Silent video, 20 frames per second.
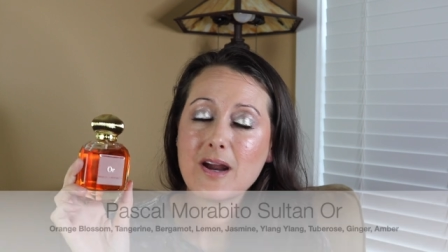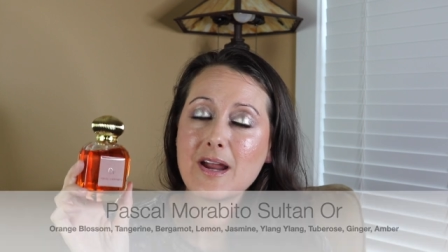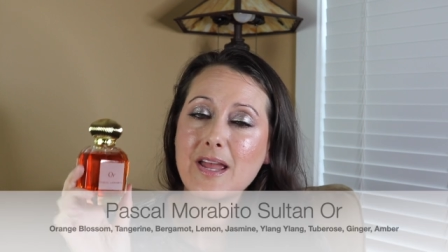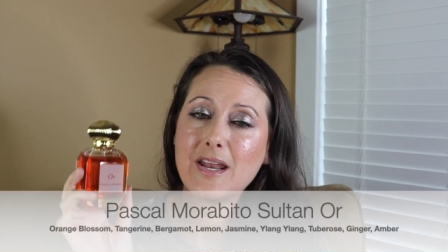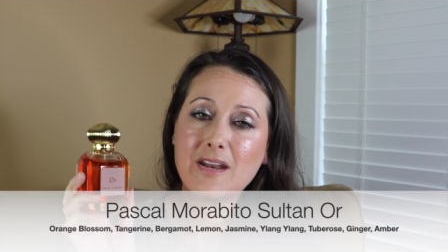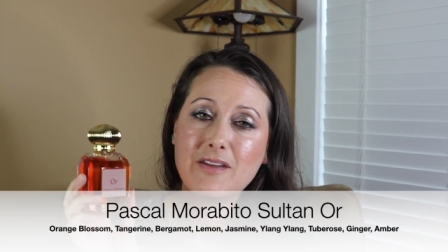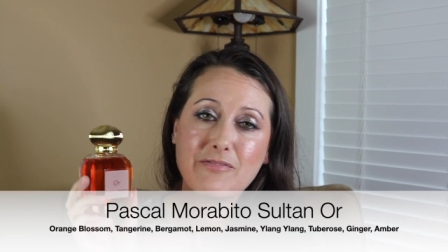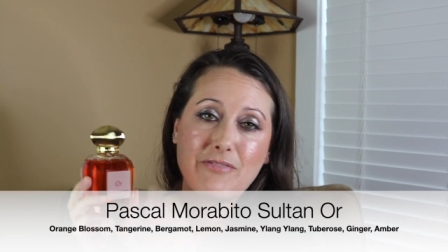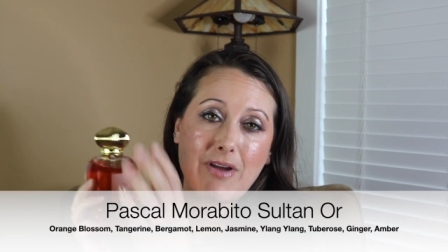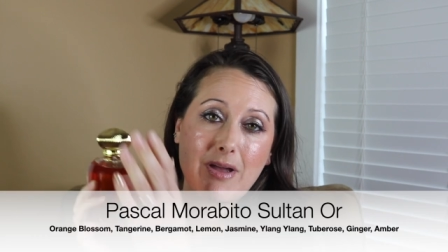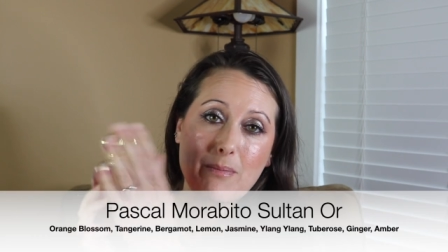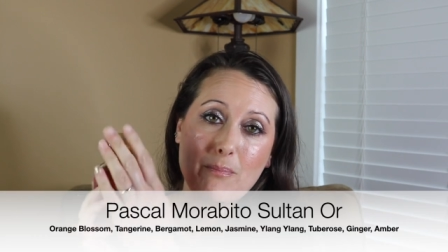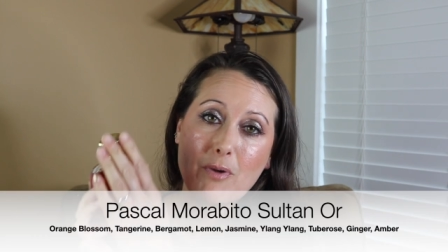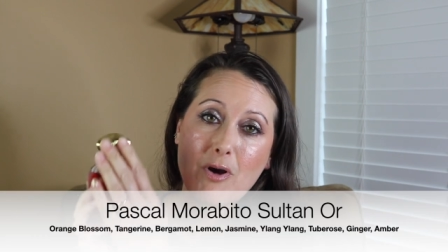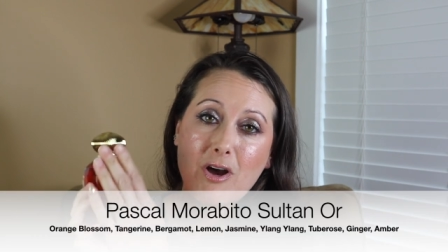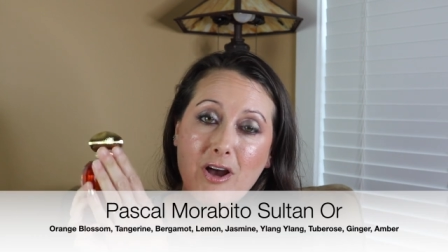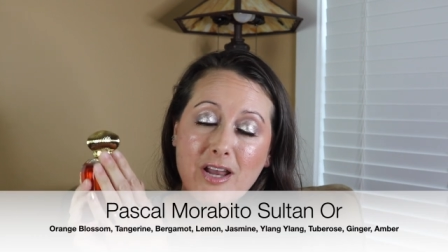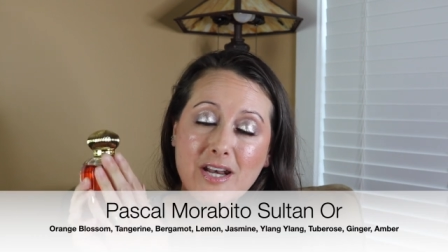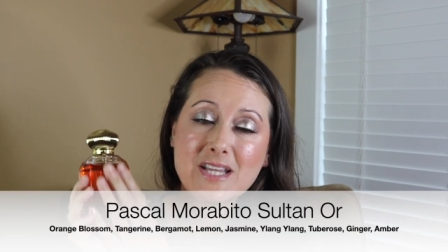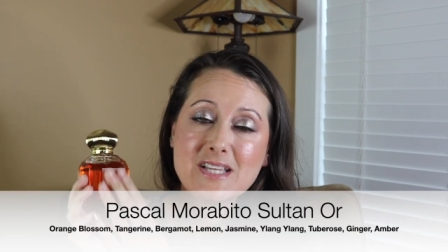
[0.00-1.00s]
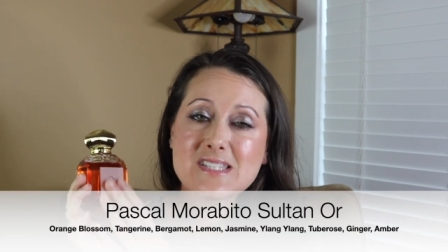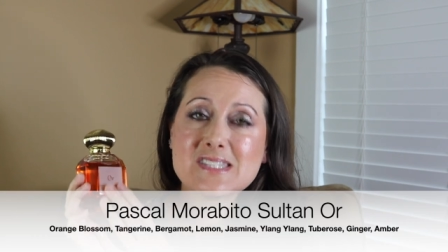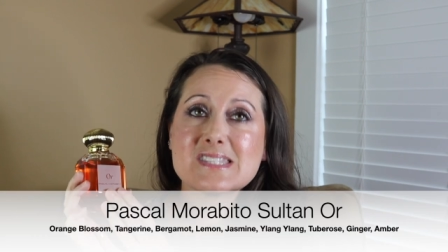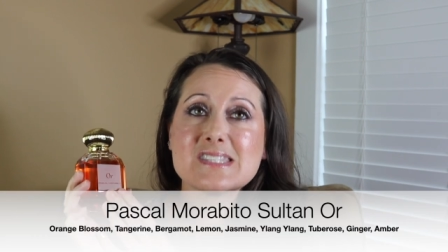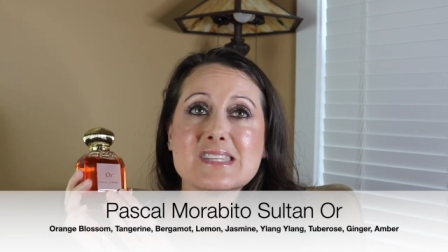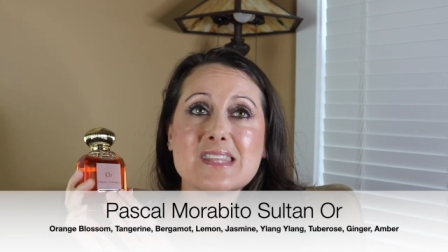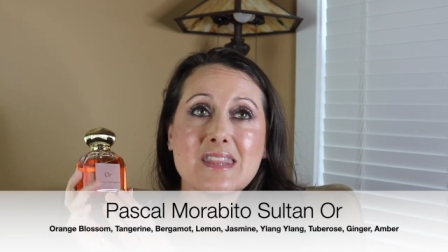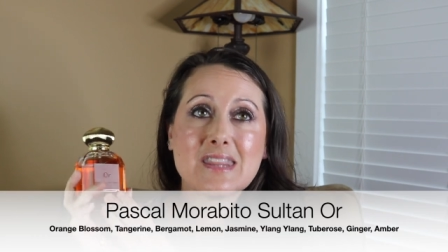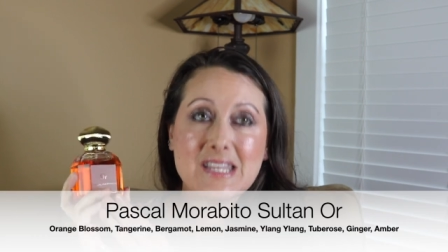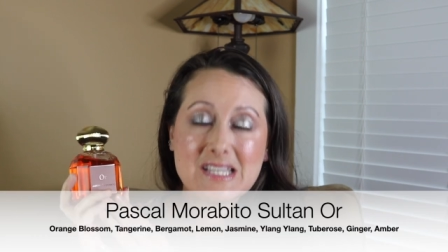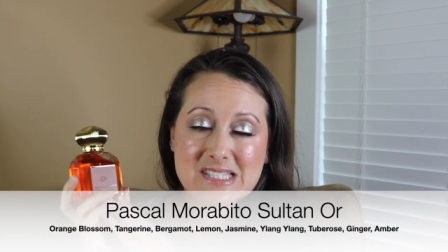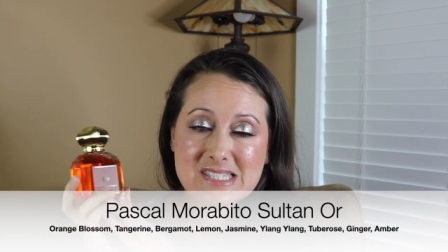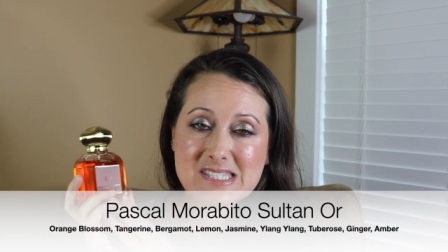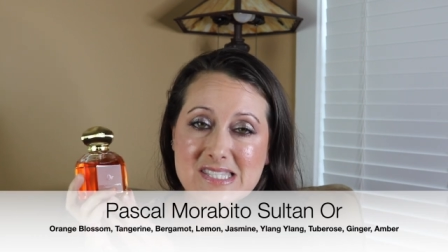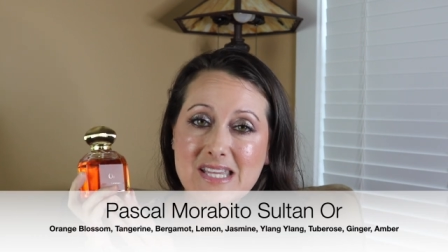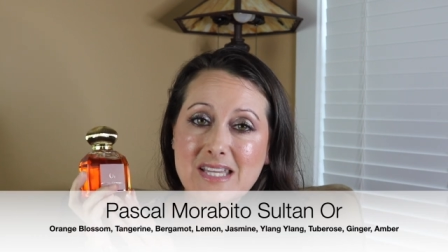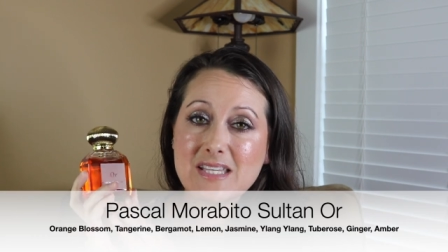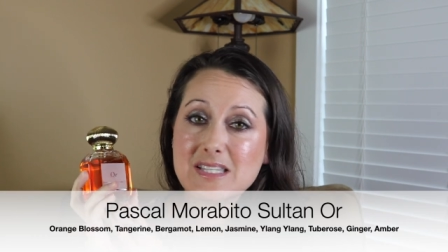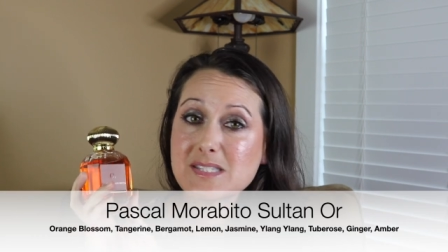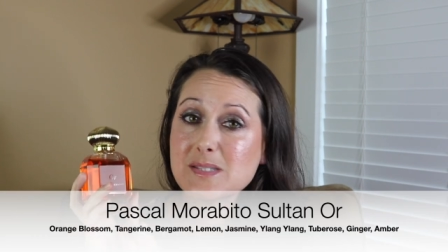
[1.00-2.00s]
And if I'm honest, this
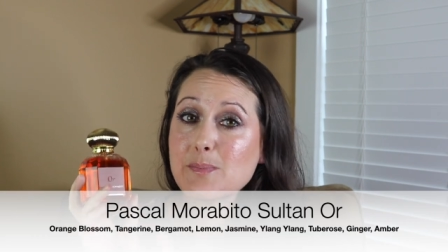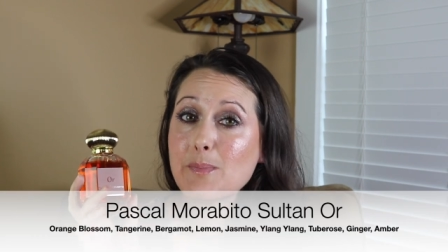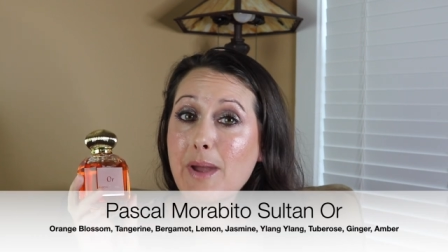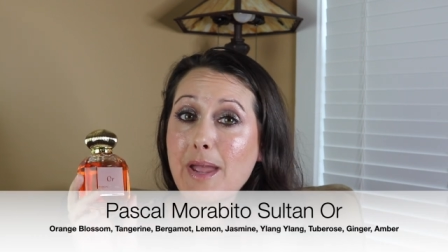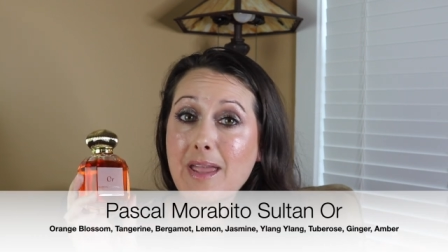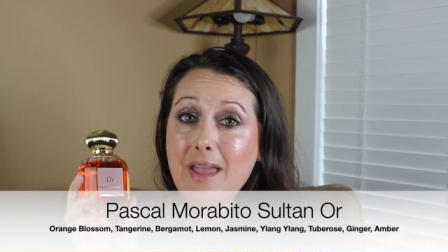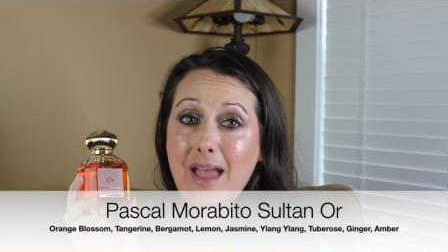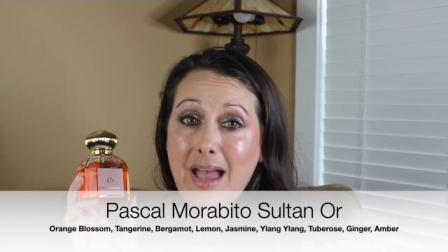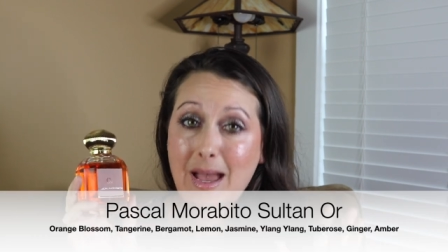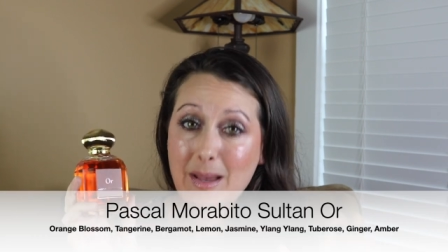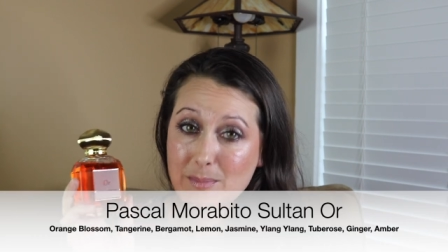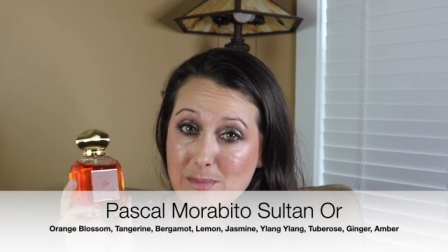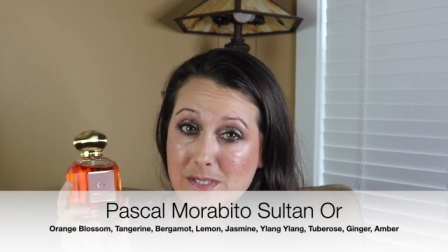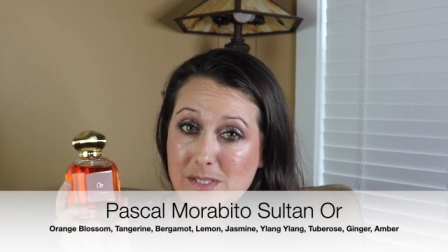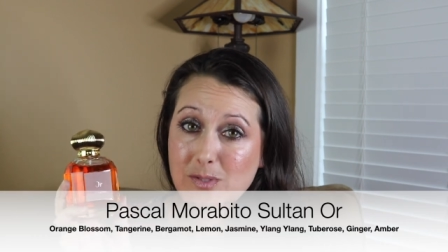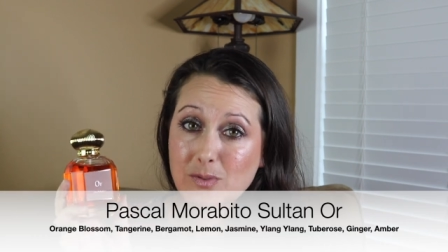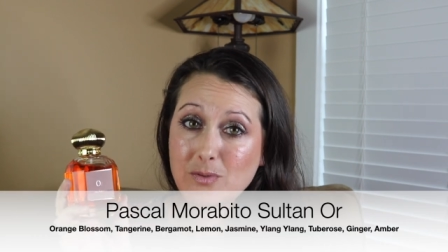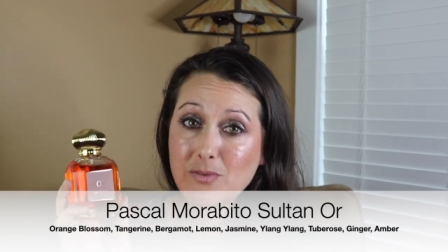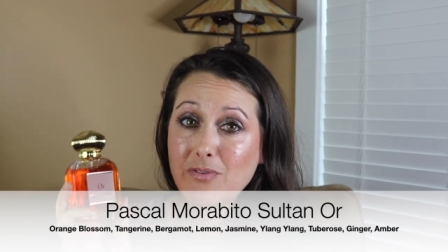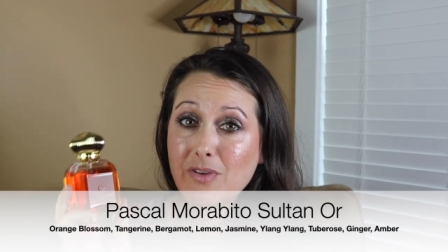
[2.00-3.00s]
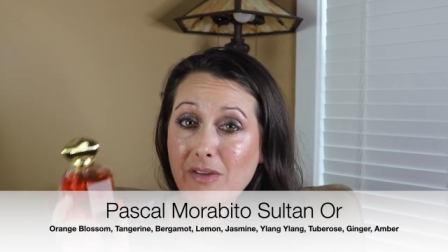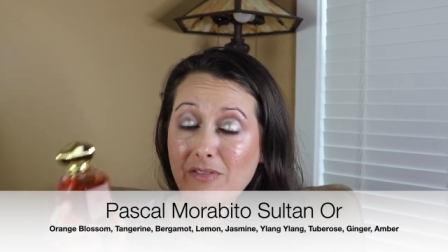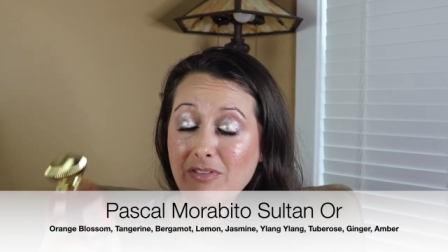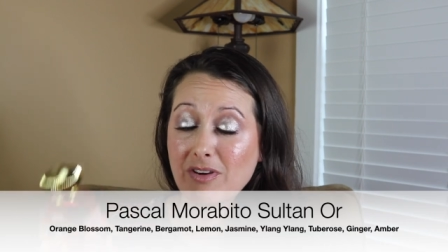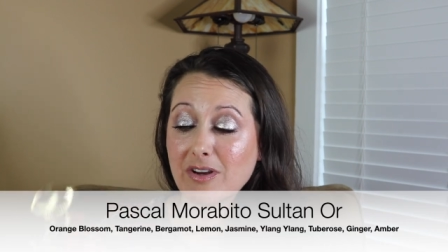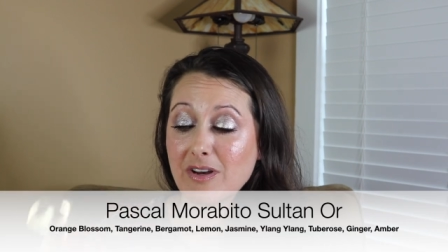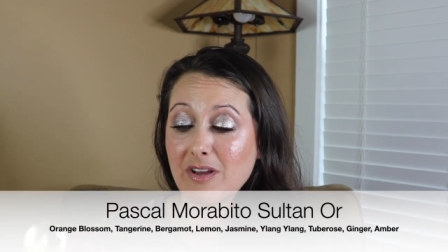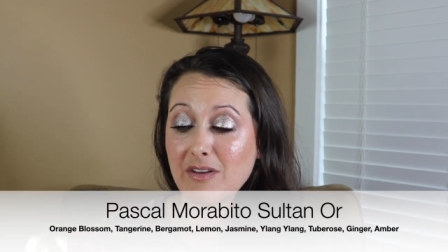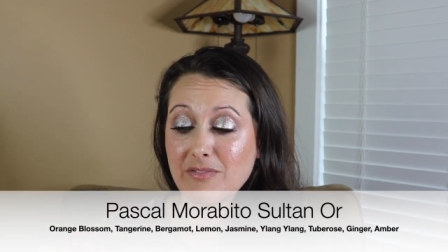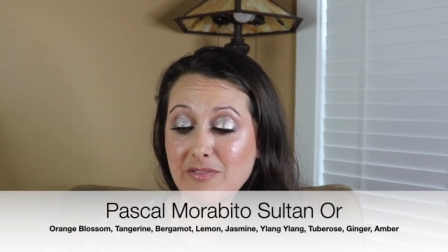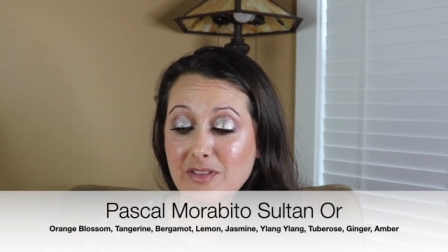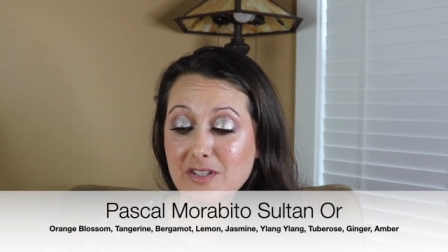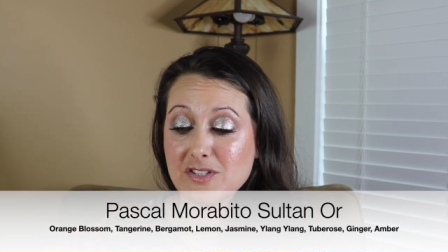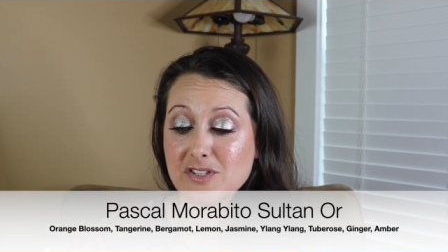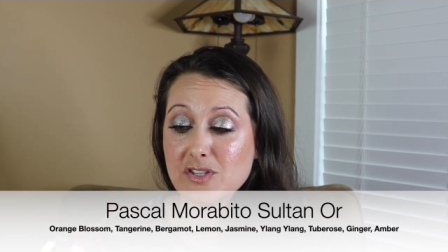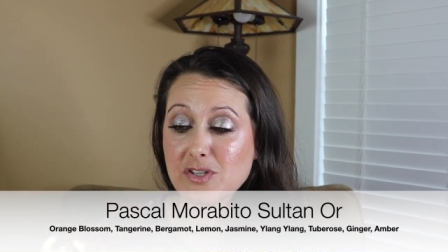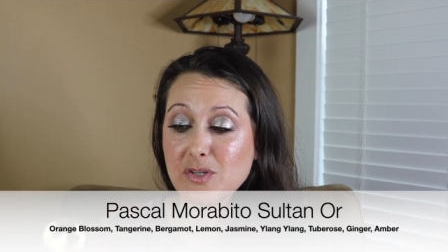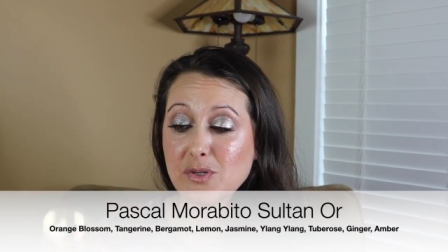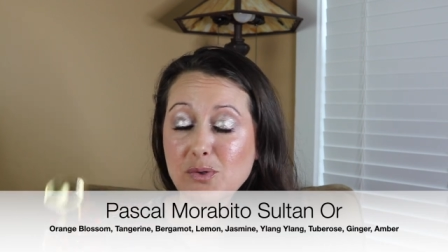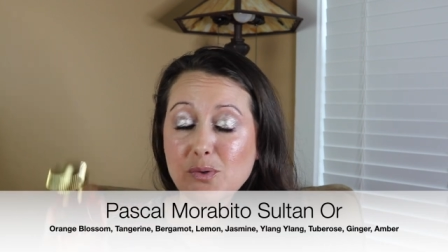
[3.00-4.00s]
is my absolute favorite of the
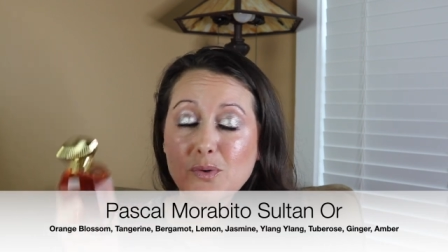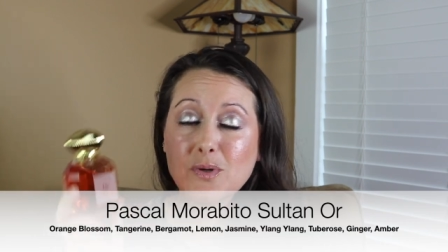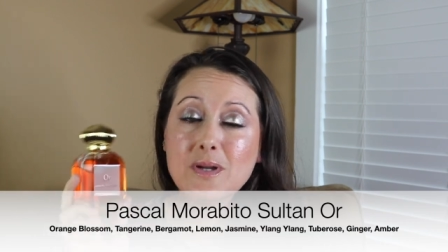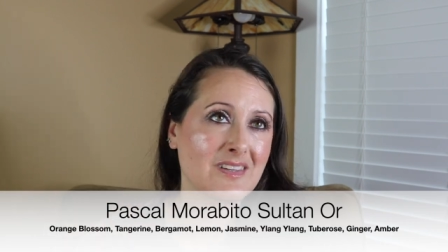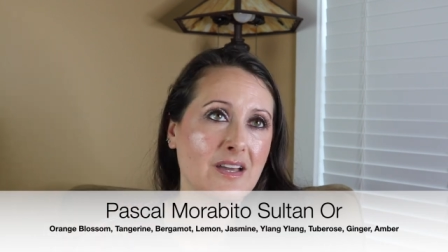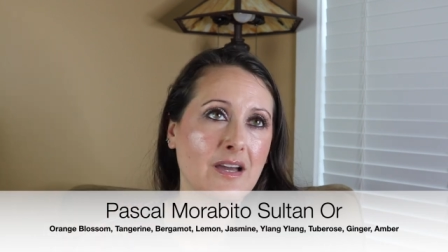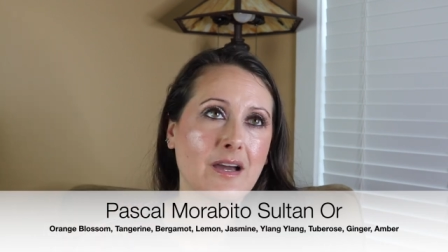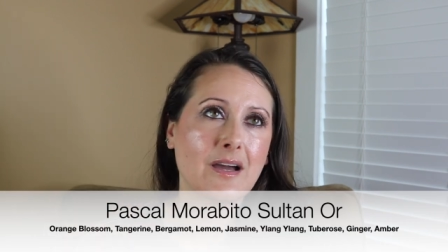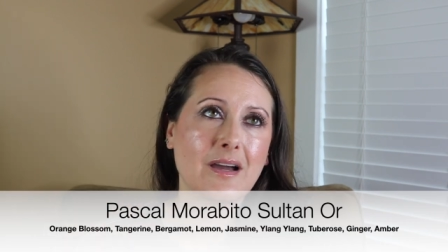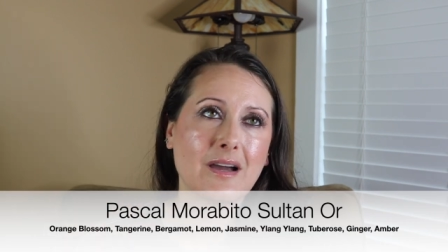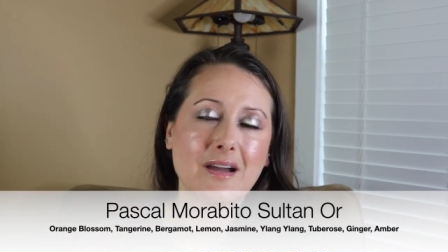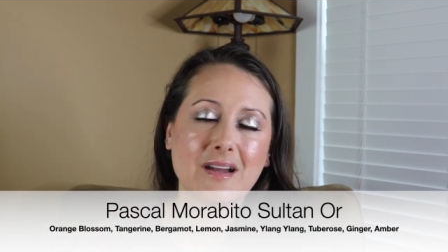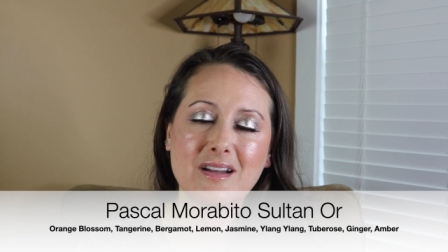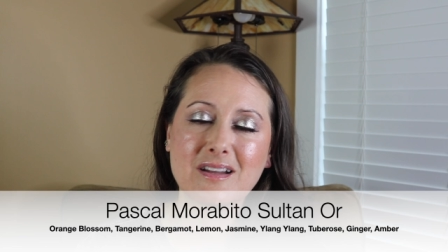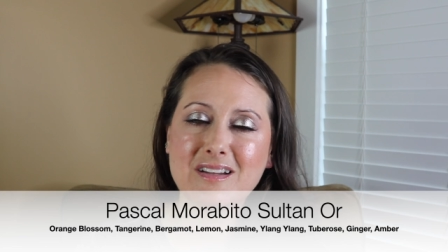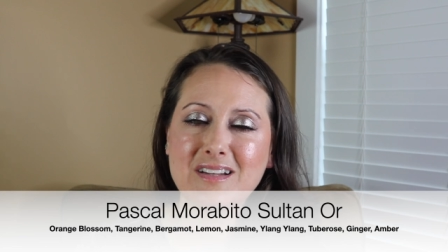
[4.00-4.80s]
two. Ugh,